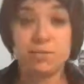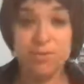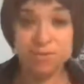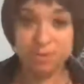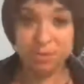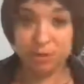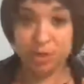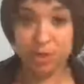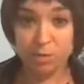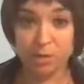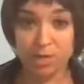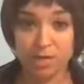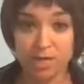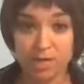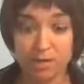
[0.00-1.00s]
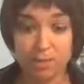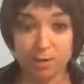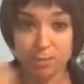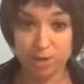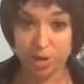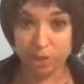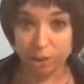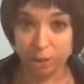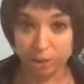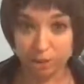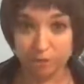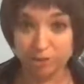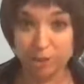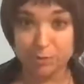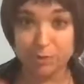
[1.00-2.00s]
by giving something away, by
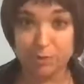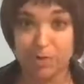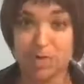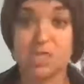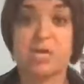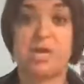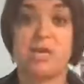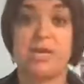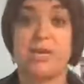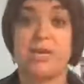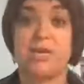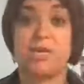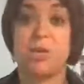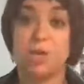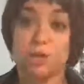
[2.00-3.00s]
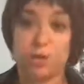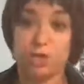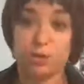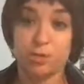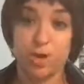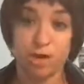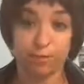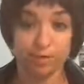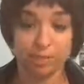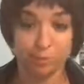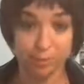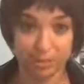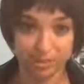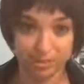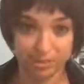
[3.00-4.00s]
being generous, by being kind, you're
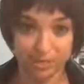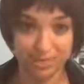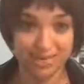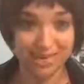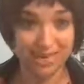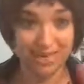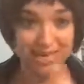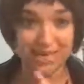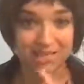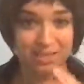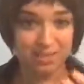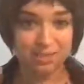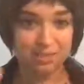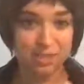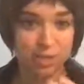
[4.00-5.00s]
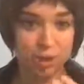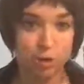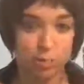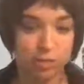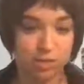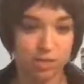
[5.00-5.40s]
generating reciprocity. This is a